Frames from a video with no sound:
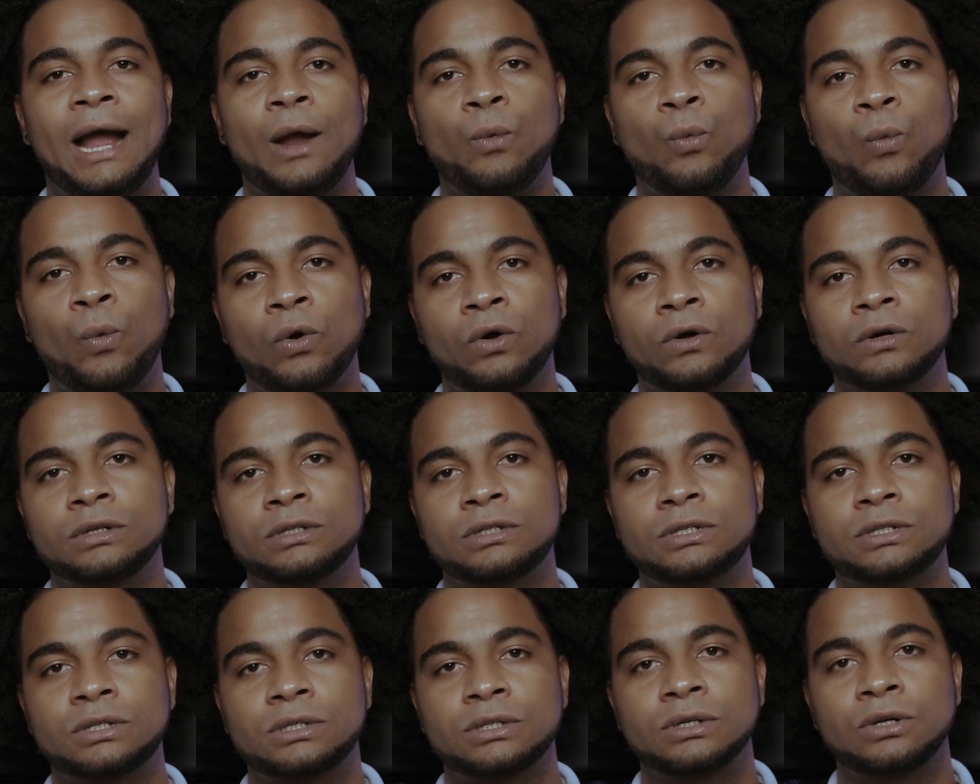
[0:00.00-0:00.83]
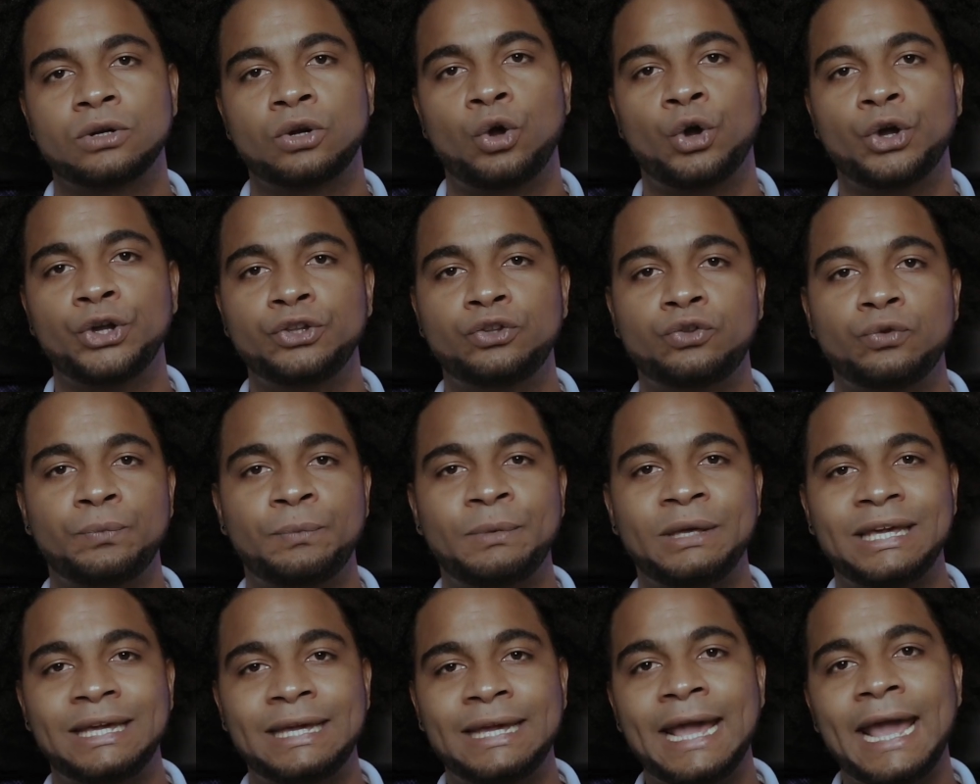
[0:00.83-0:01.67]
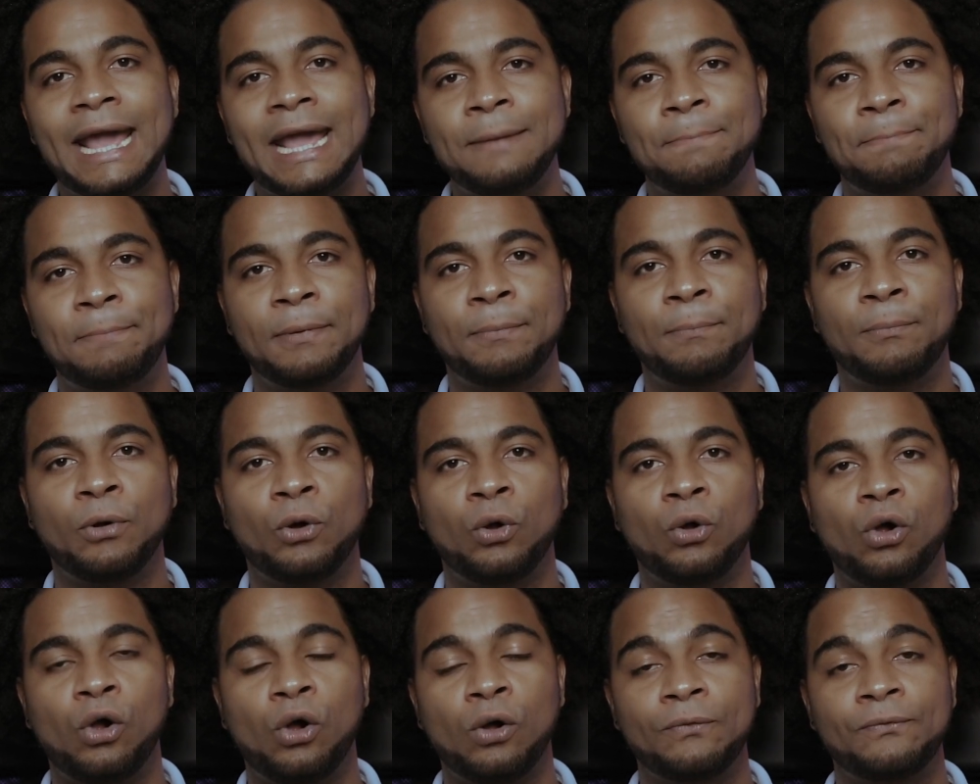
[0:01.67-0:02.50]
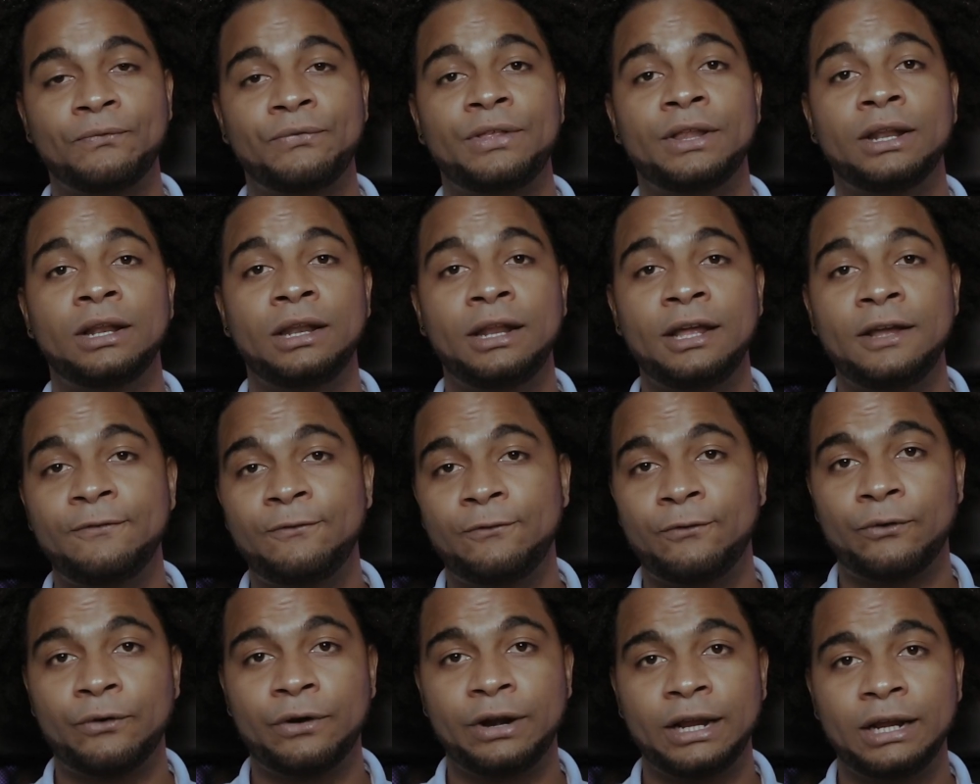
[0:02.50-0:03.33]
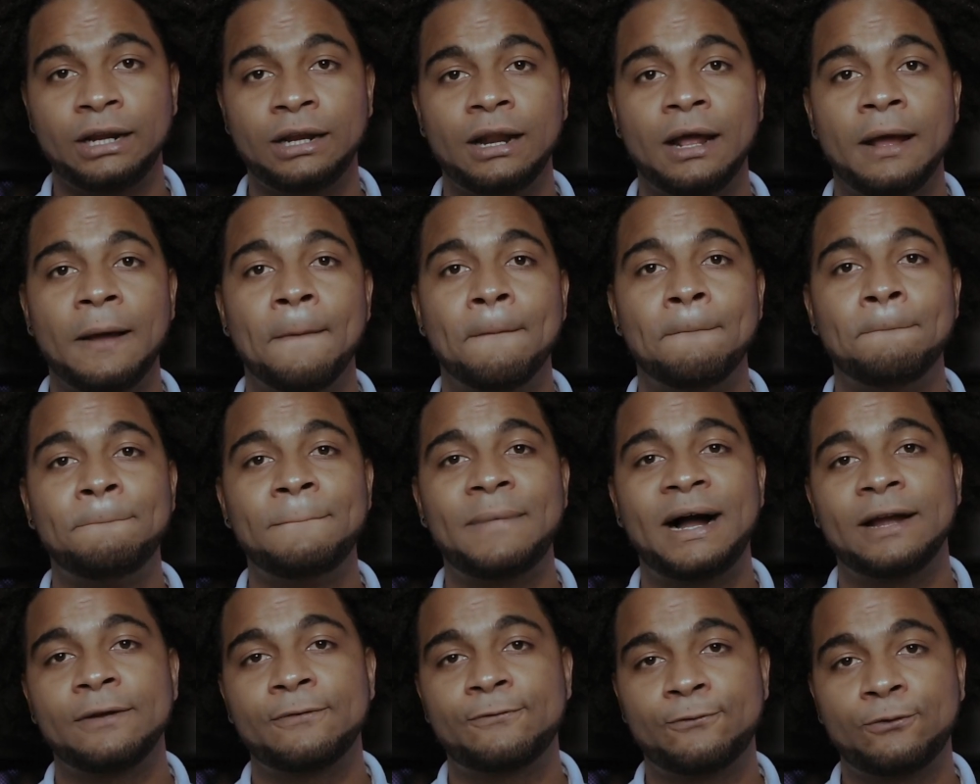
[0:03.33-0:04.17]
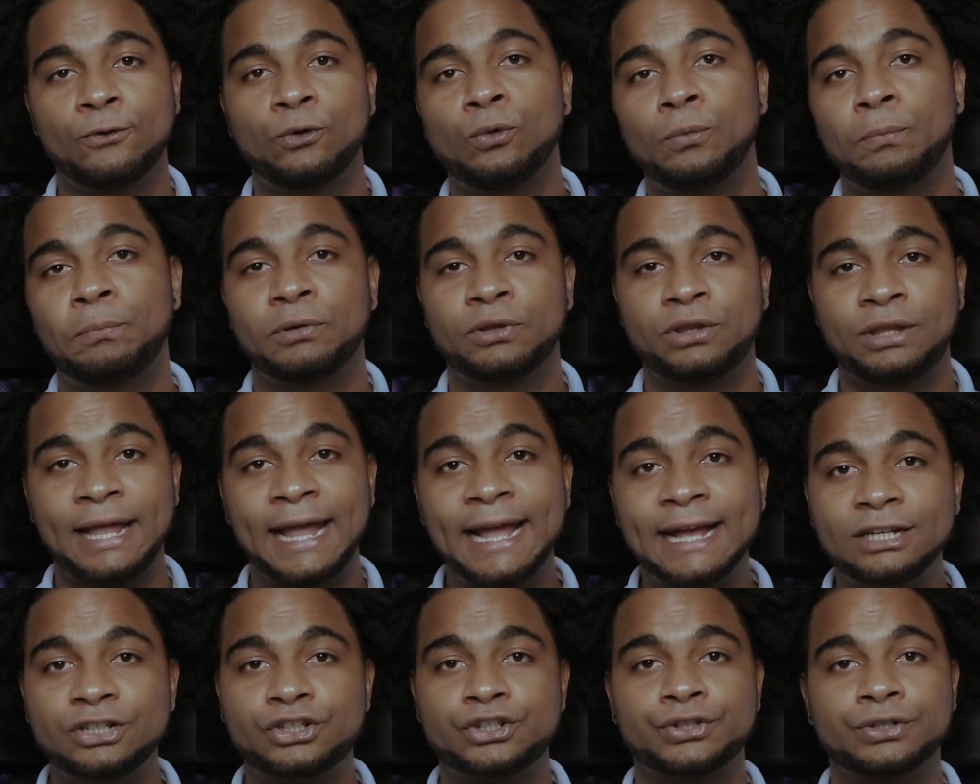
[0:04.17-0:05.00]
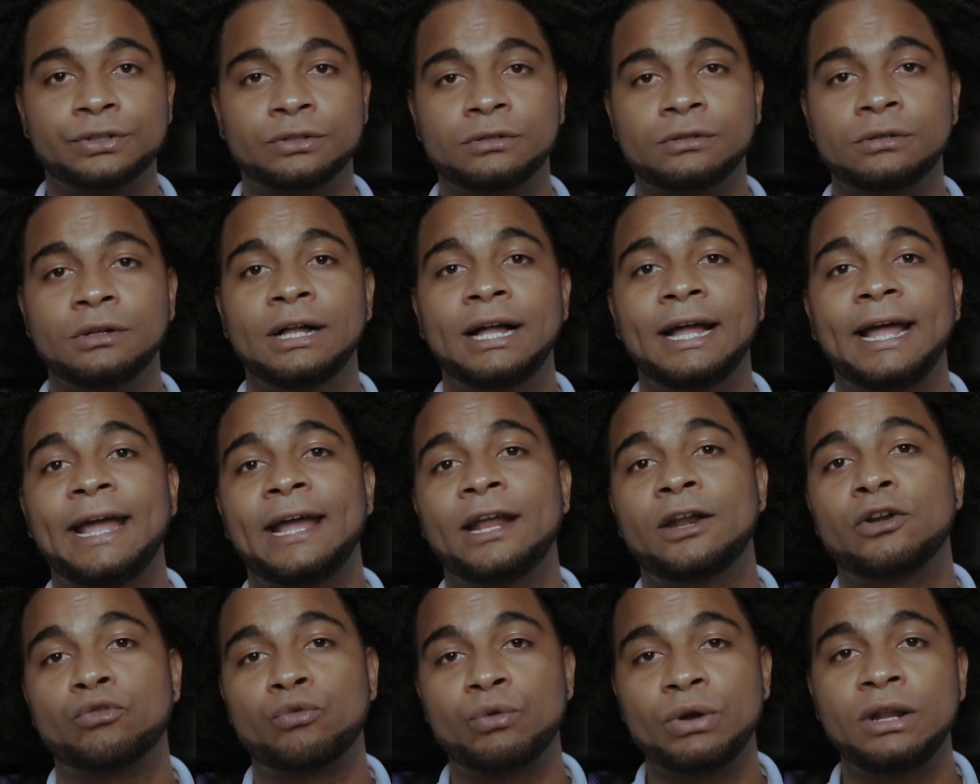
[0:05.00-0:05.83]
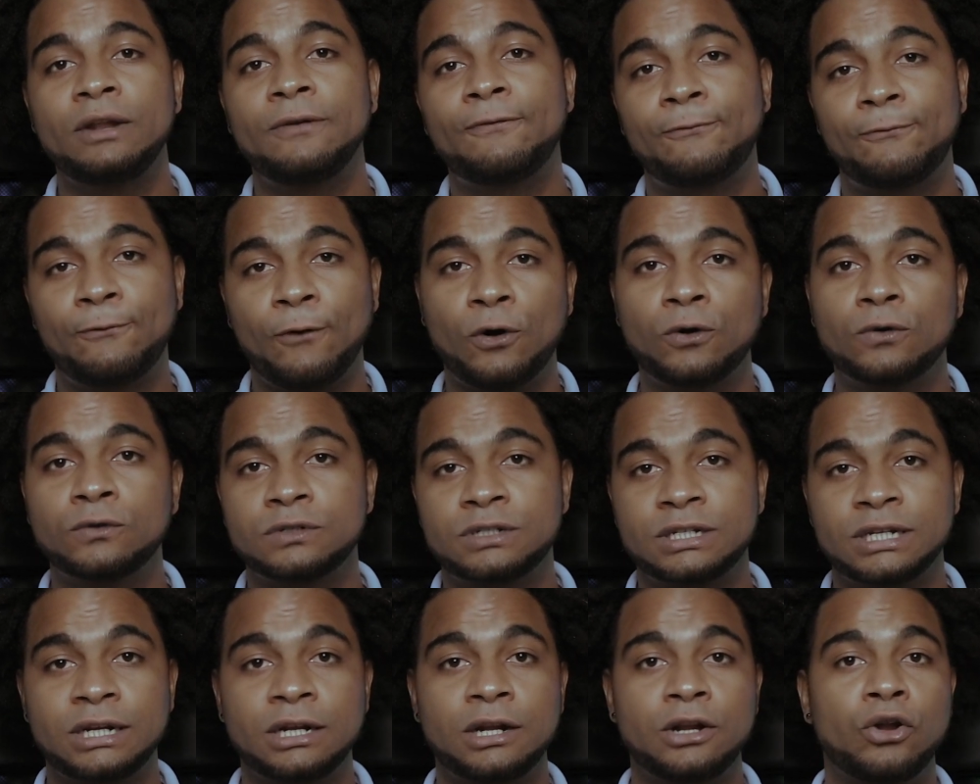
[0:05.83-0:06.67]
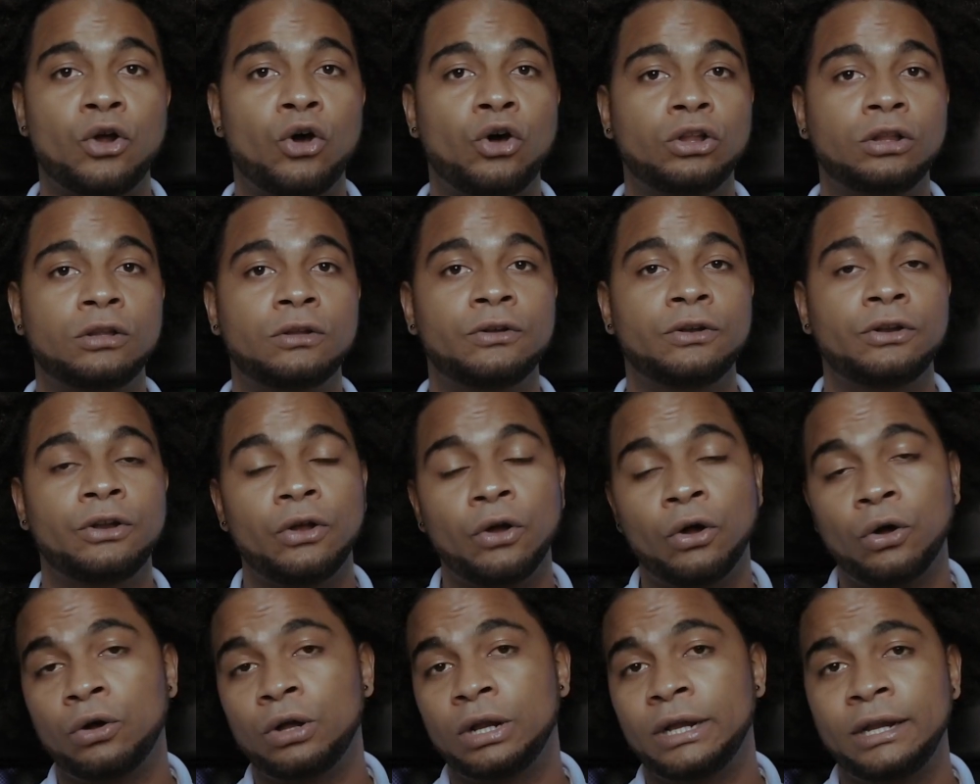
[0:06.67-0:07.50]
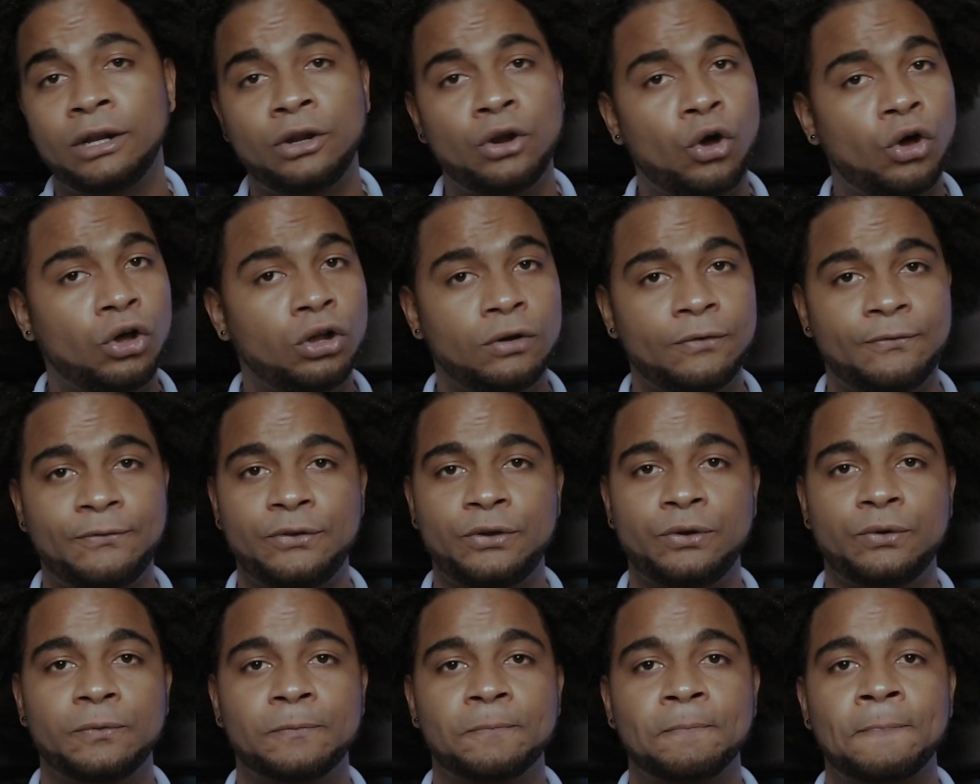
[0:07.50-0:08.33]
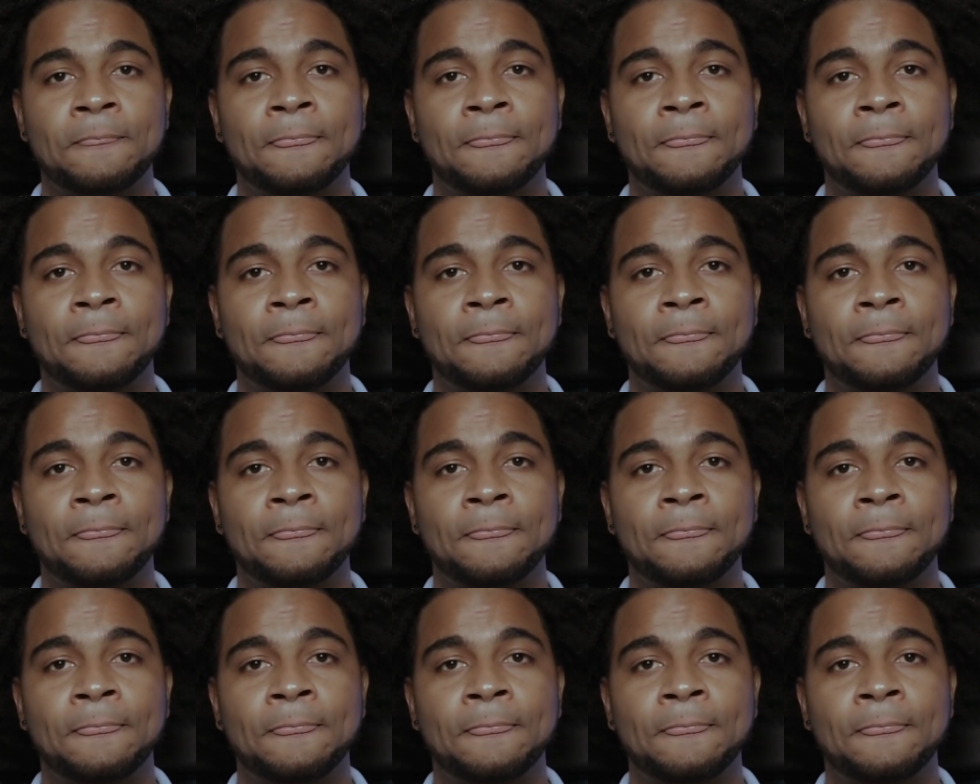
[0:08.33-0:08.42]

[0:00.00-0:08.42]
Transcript: was going to be capable of delivering my full potential and really focusing in all of you,